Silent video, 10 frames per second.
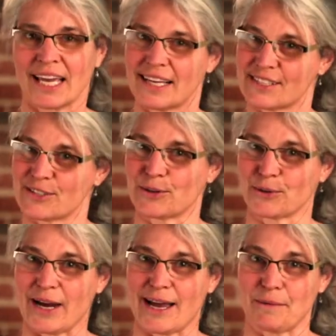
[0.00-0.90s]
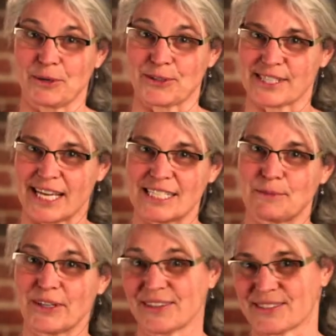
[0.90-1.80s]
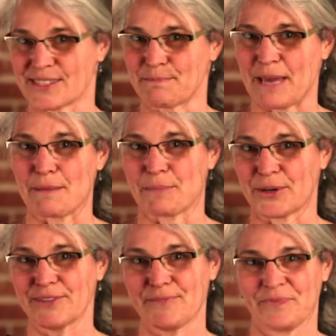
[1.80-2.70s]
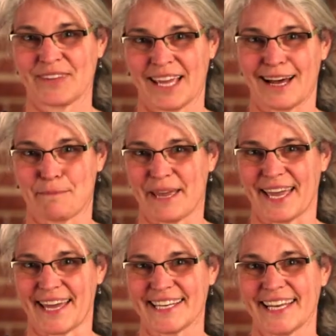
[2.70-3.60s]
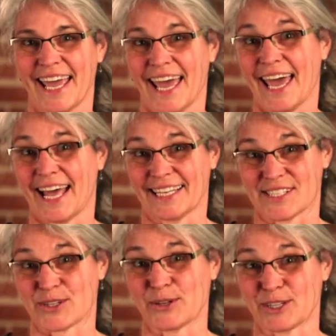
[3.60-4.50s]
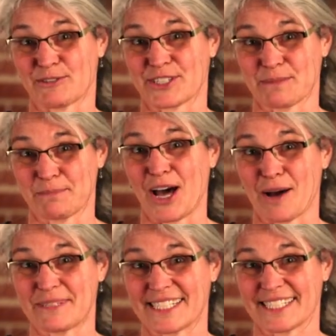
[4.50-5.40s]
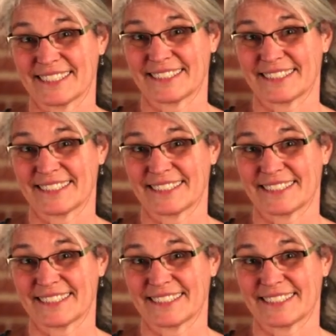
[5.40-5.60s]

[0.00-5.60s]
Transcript: So grab your sketchbook or some paper, a pen, and let's go look for some blobs.